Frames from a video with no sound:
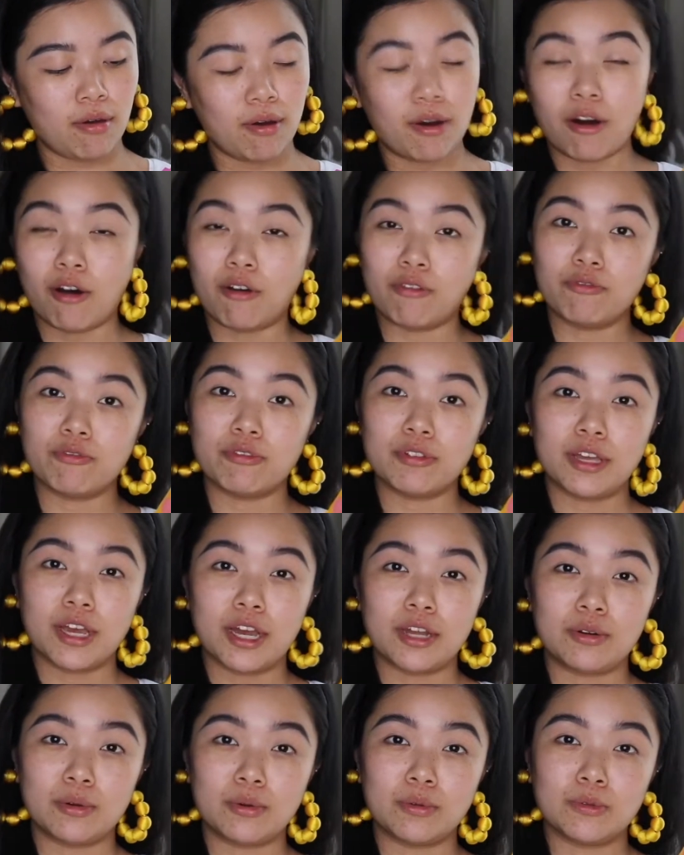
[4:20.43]
hopefully
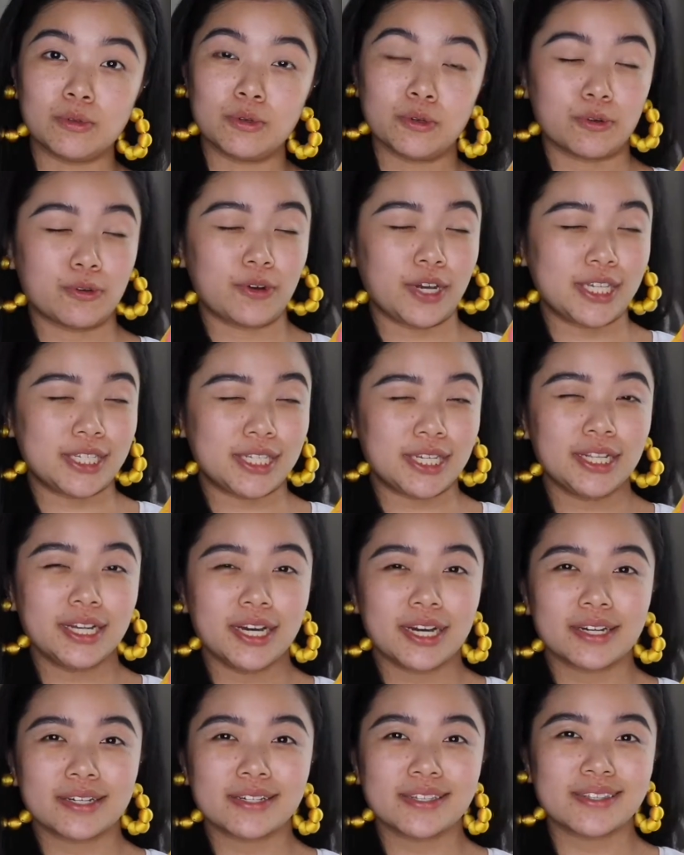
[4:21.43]
I don't look crazy
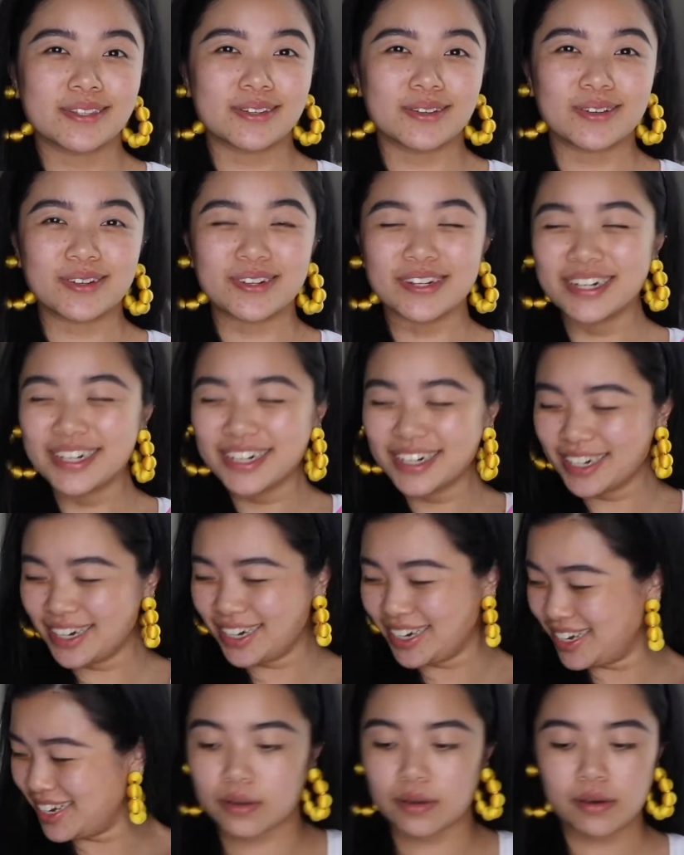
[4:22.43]
lah. So
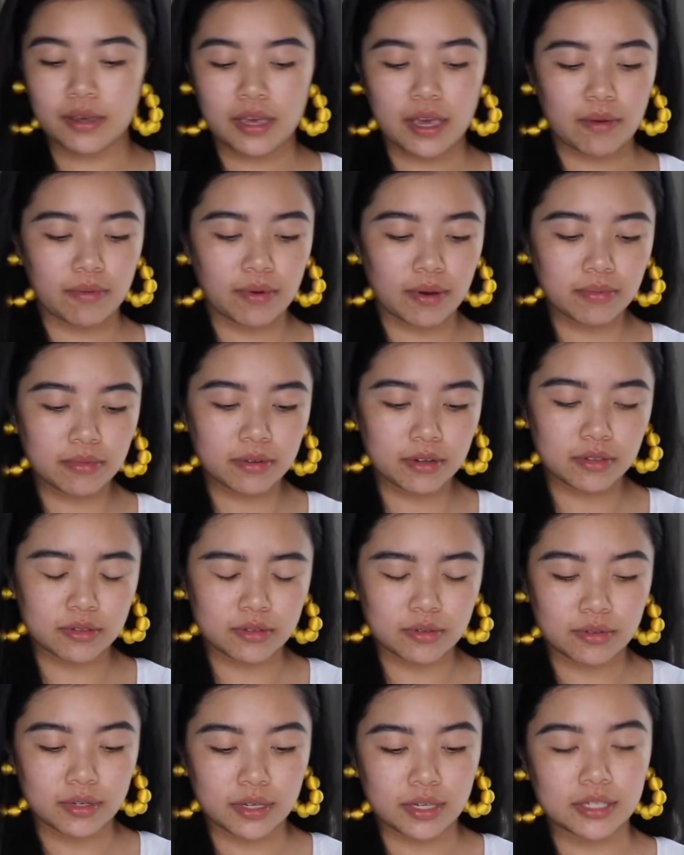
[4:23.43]
okay, what I'm gonna
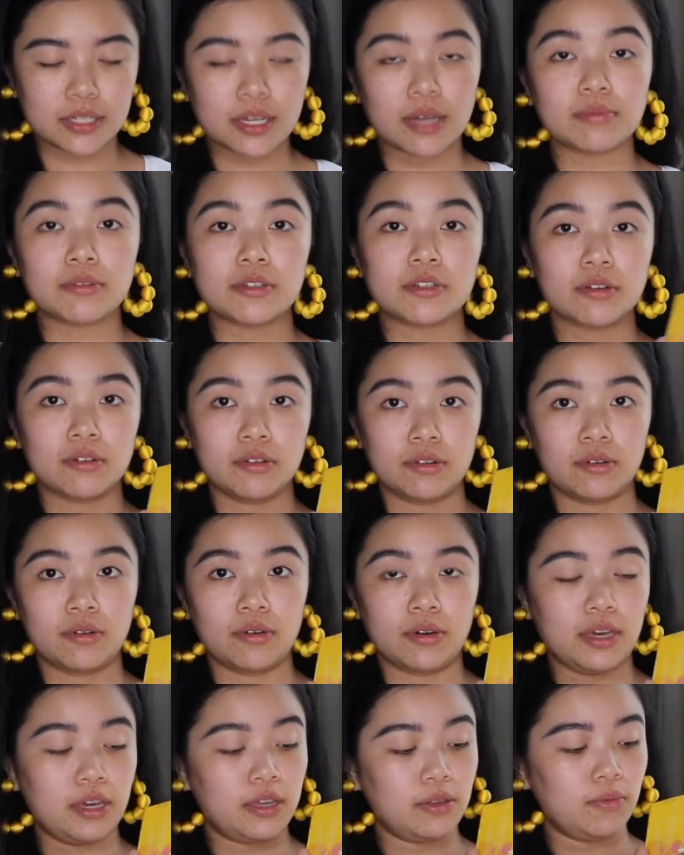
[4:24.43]
do is I'm just gonna go
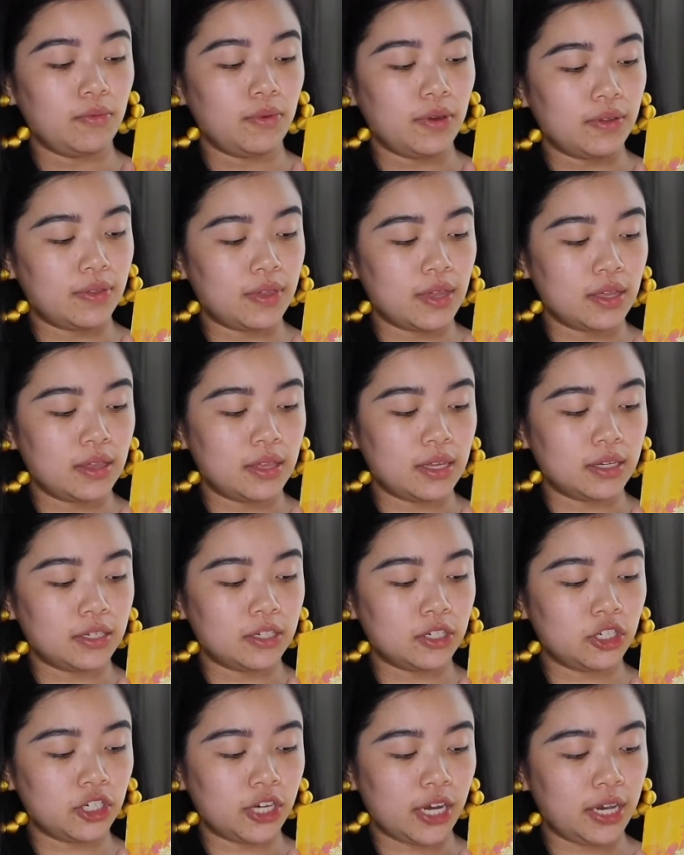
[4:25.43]
in with this
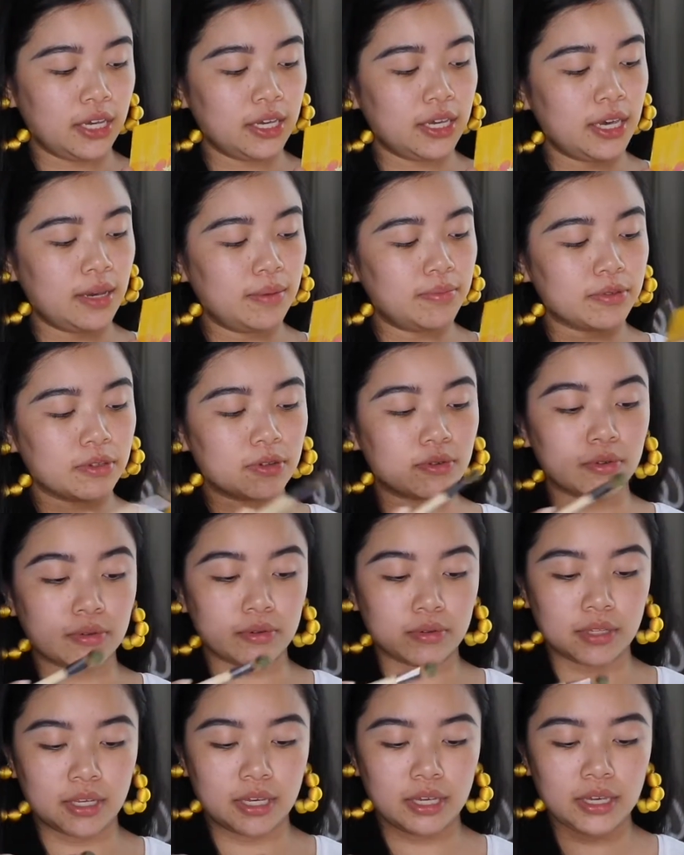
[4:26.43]
shade Keep
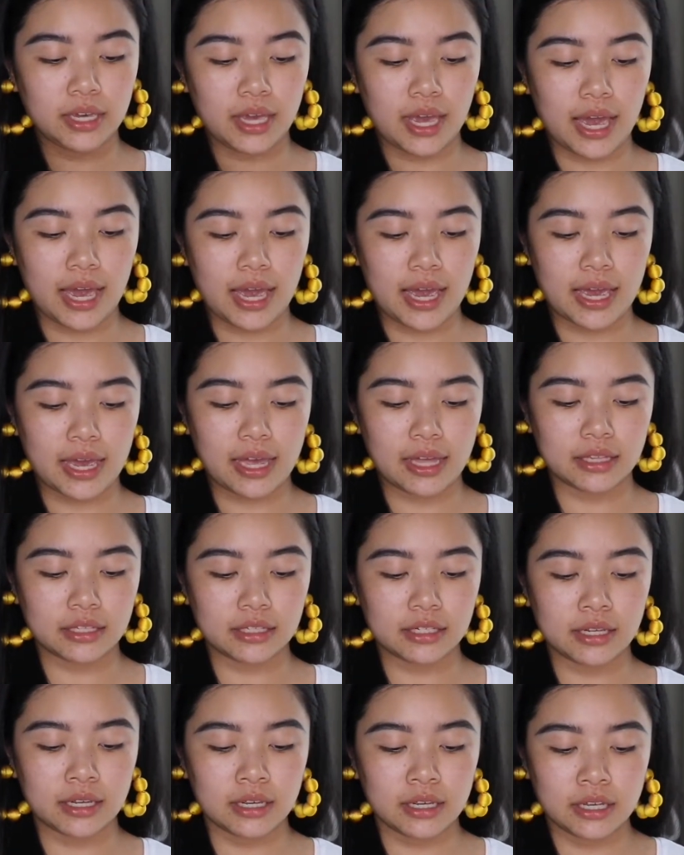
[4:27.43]
Scrolling
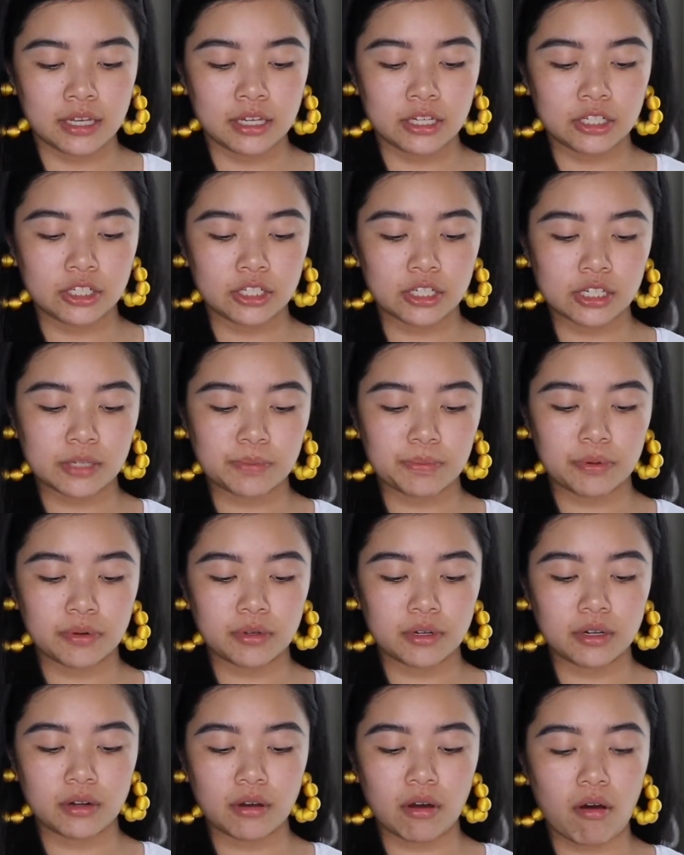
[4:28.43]
and just put
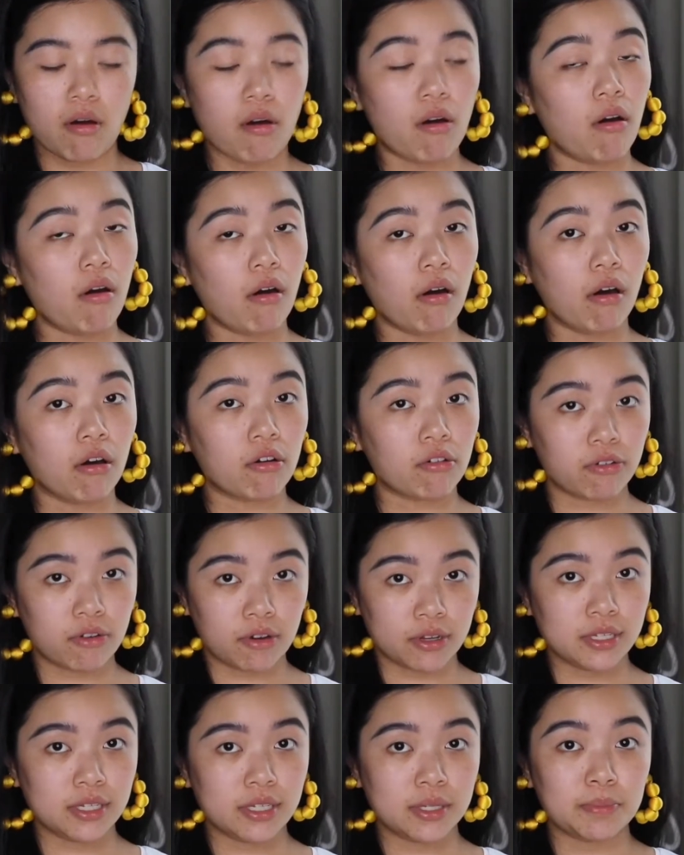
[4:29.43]
it
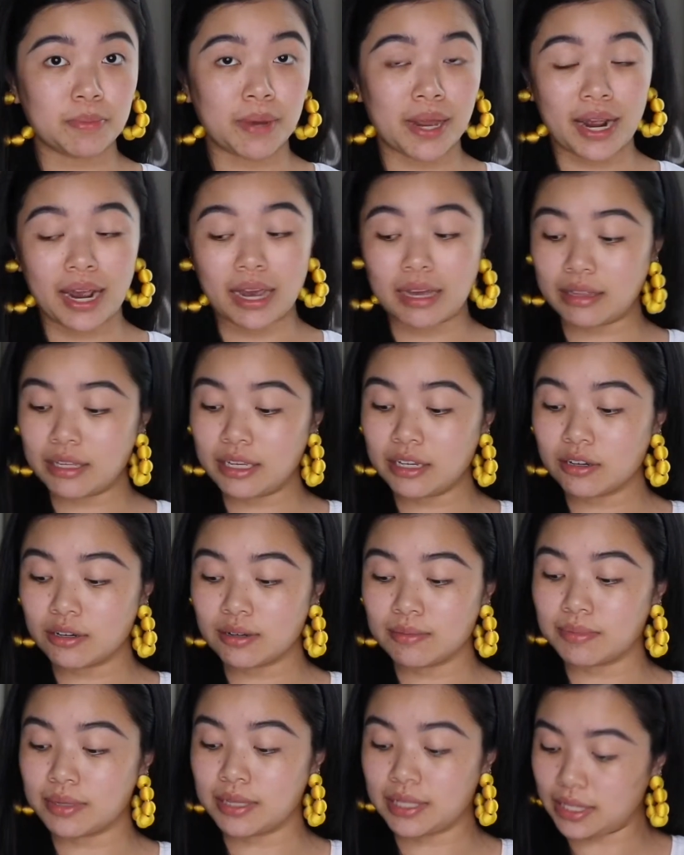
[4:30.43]
across my eyelid
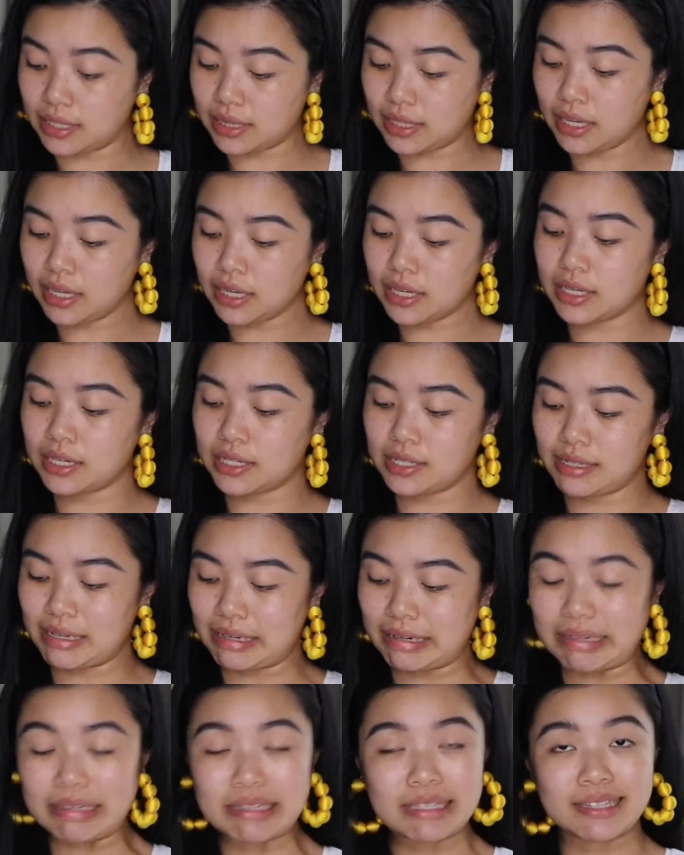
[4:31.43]
completely because
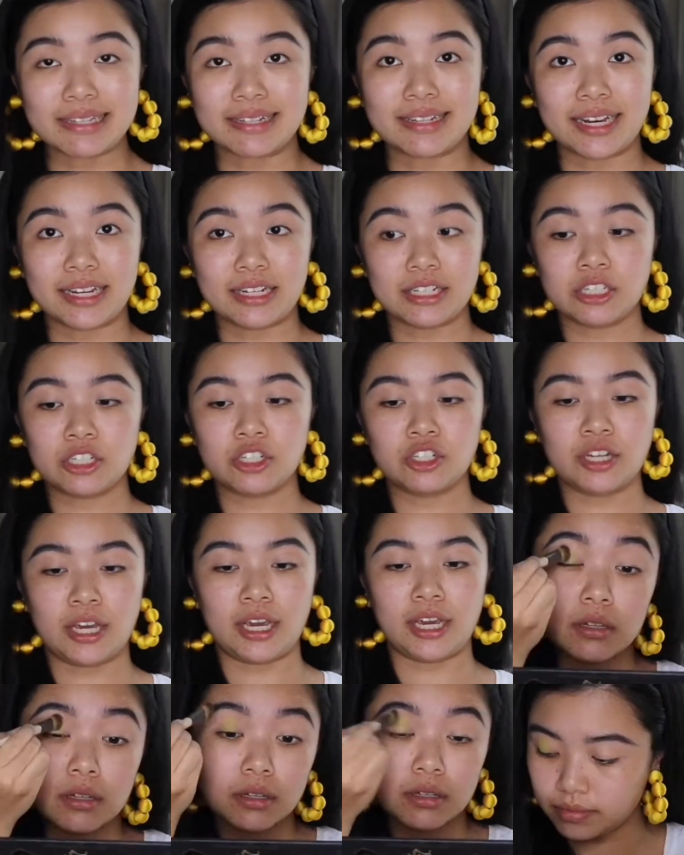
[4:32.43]
it is the lightest
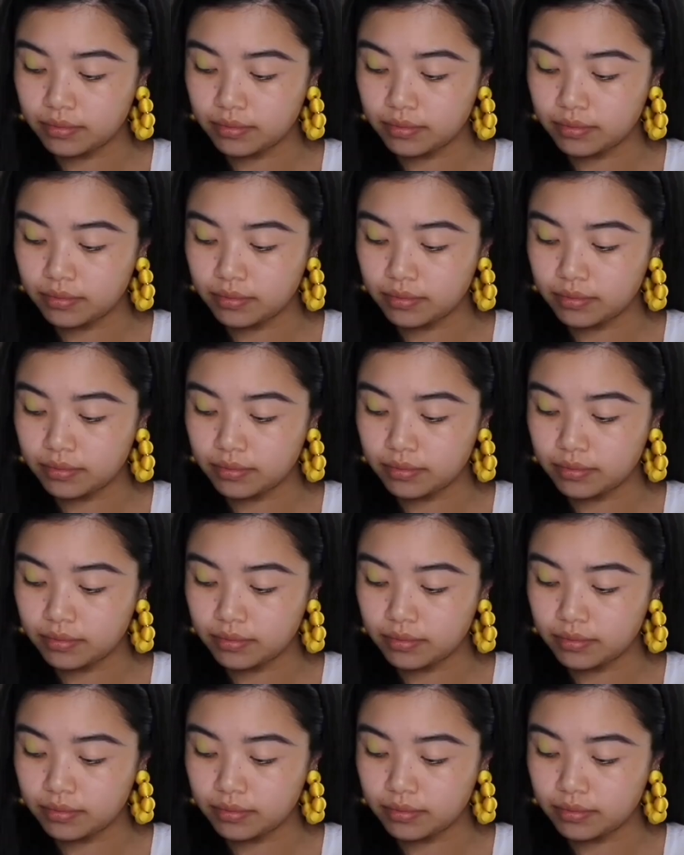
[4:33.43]
shade.